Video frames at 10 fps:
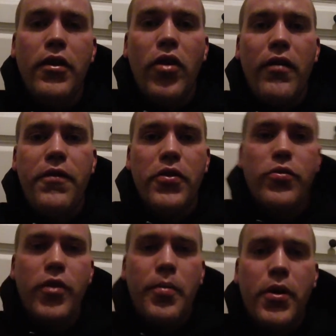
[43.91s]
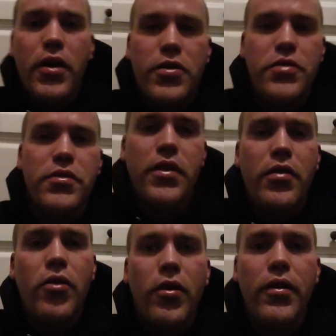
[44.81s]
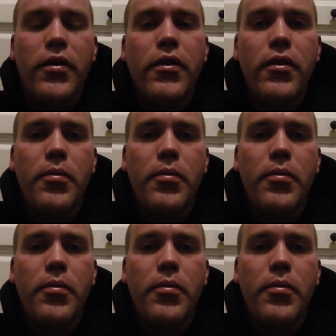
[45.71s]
I felt the repercussions later on.